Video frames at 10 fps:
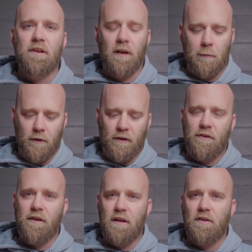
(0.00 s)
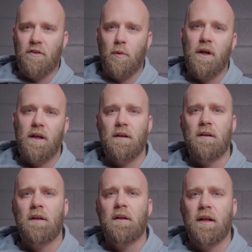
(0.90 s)
and it prints the square
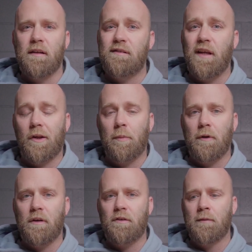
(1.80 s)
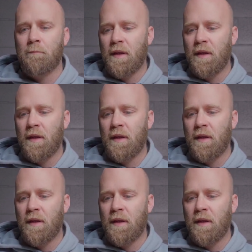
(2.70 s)
Instax prints.